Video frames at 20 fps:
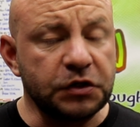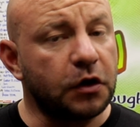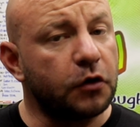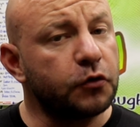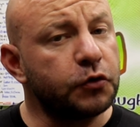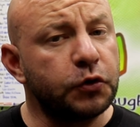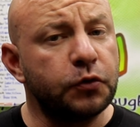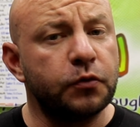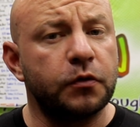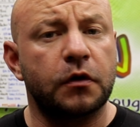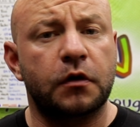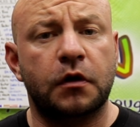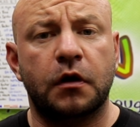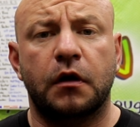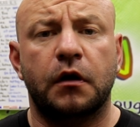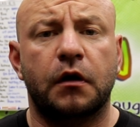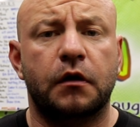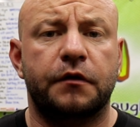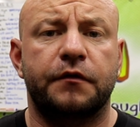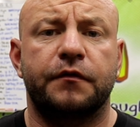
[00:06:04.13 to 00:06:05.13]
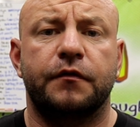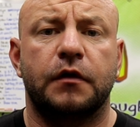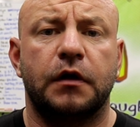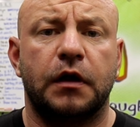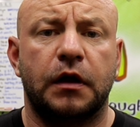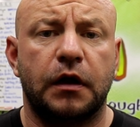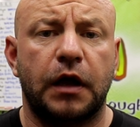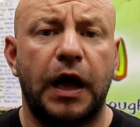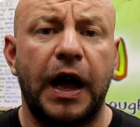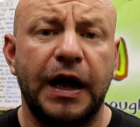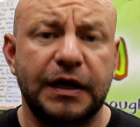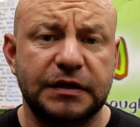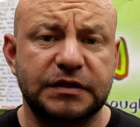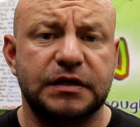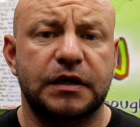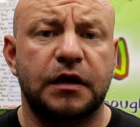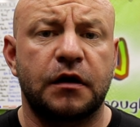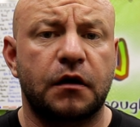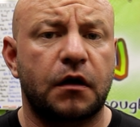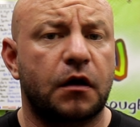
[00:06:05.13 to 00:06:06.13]
you know, you look at a lot
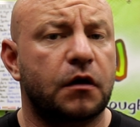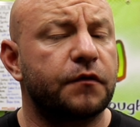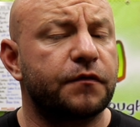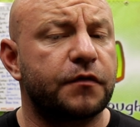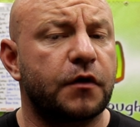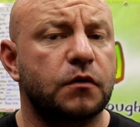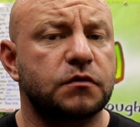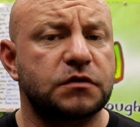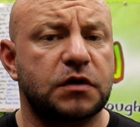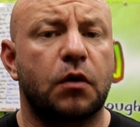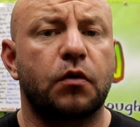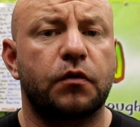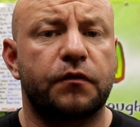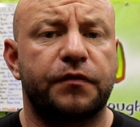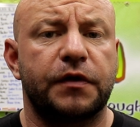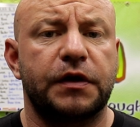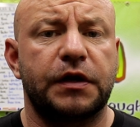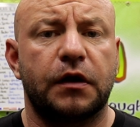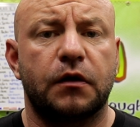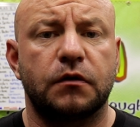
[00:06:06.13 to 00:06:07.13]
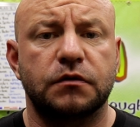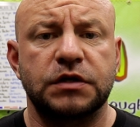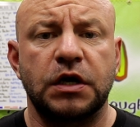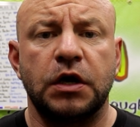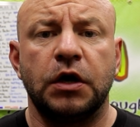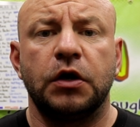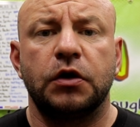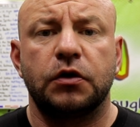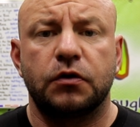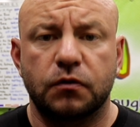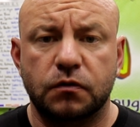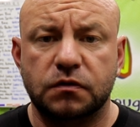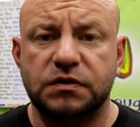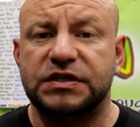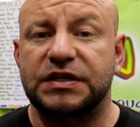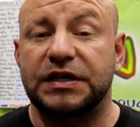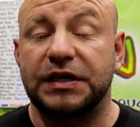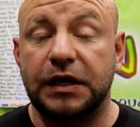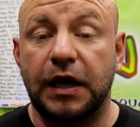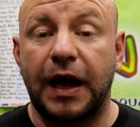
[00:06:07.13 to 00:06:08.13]
of those old videos, you'll
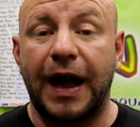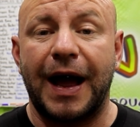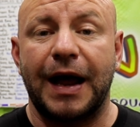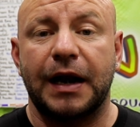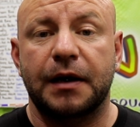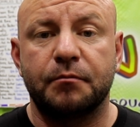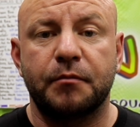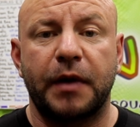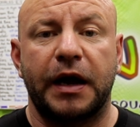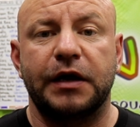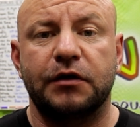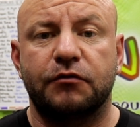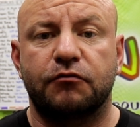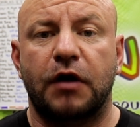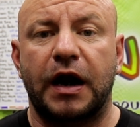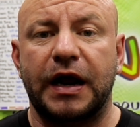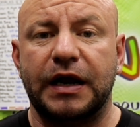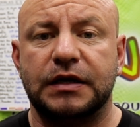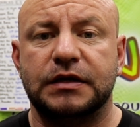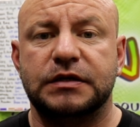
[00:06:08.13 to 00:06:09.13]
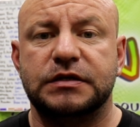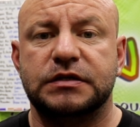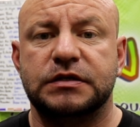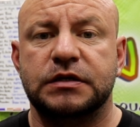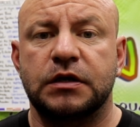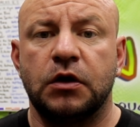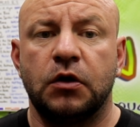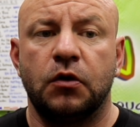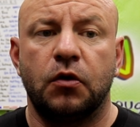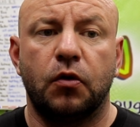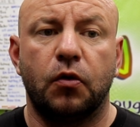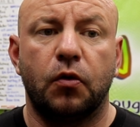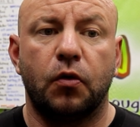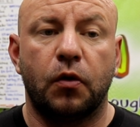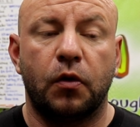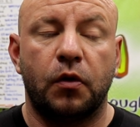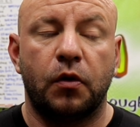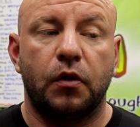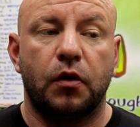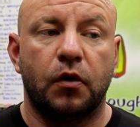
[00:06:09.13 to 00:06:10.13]
see handmade racks
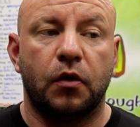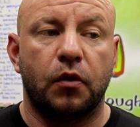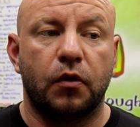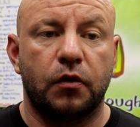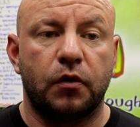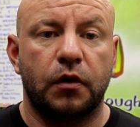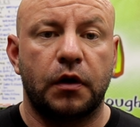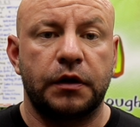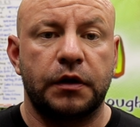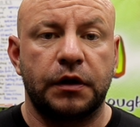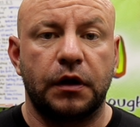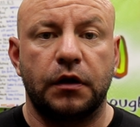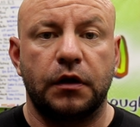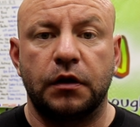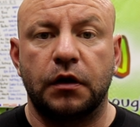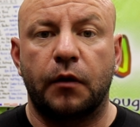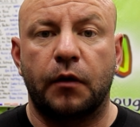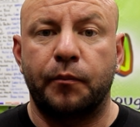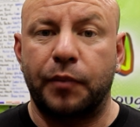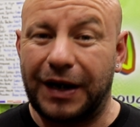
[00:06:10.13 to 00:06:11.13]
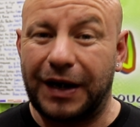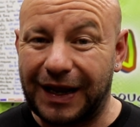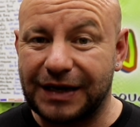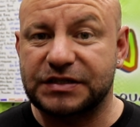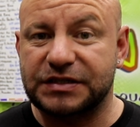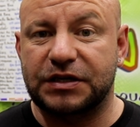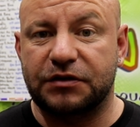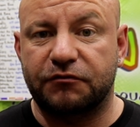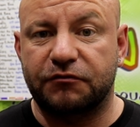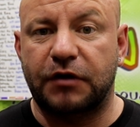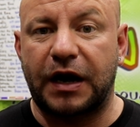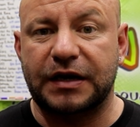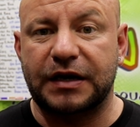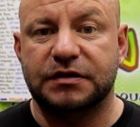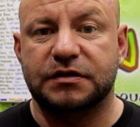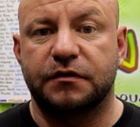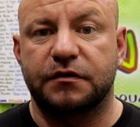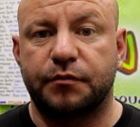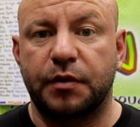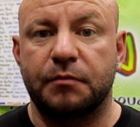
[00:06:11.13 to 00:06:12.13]
or you know, plastic
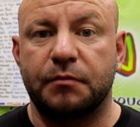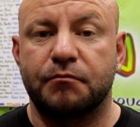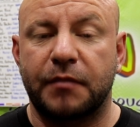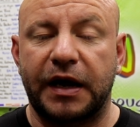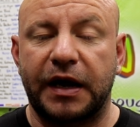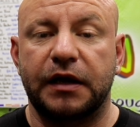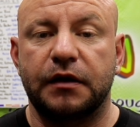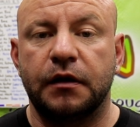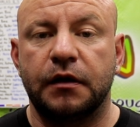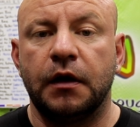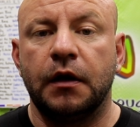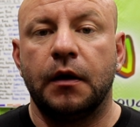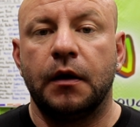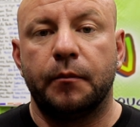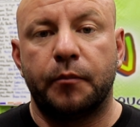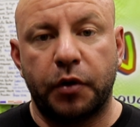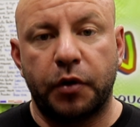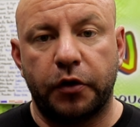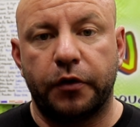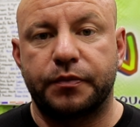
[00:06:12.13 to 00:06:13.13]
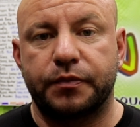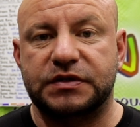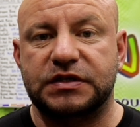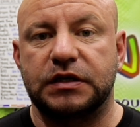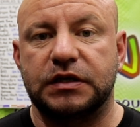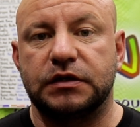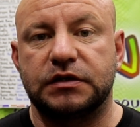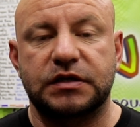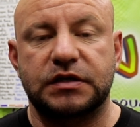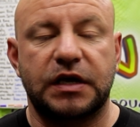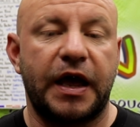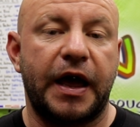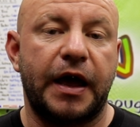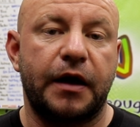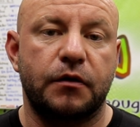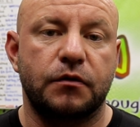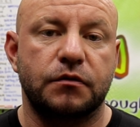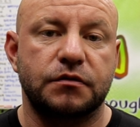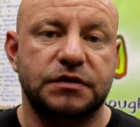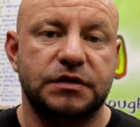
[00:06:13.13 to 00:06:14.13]
racks that have been made purposely to
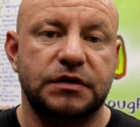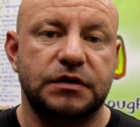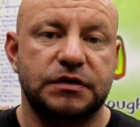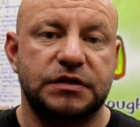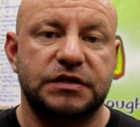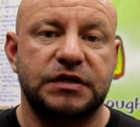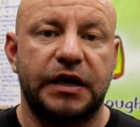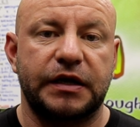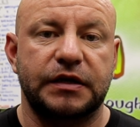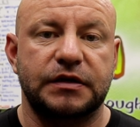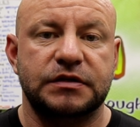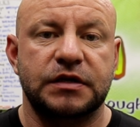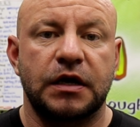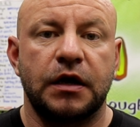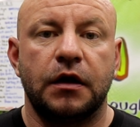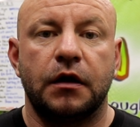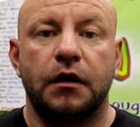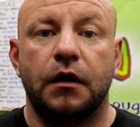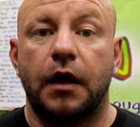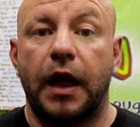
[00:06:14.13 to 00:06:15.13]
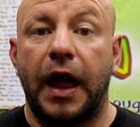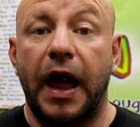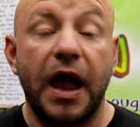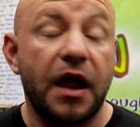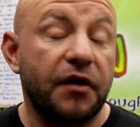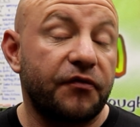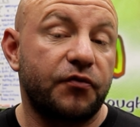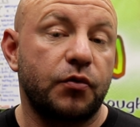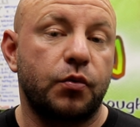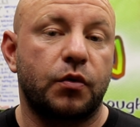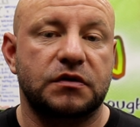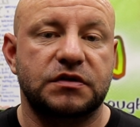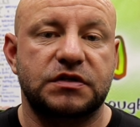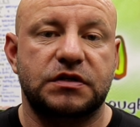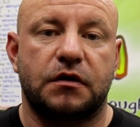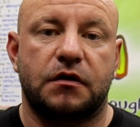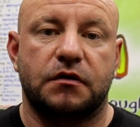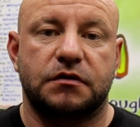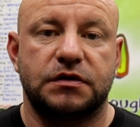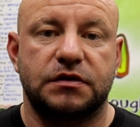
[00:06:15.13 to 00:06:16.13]
house snakes. Everyone
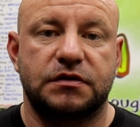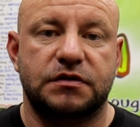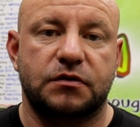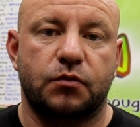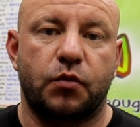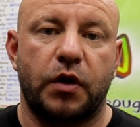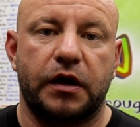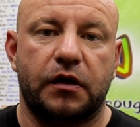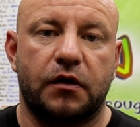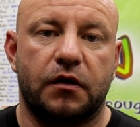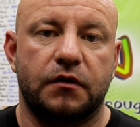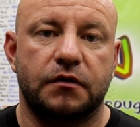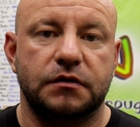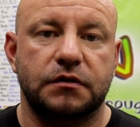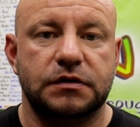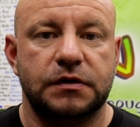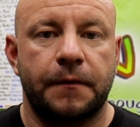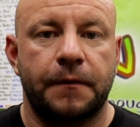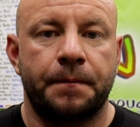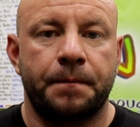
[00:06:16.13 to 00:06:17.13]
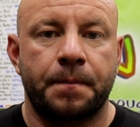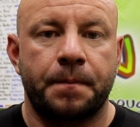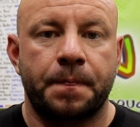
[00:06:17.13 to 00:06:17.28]
started somewhere, guys.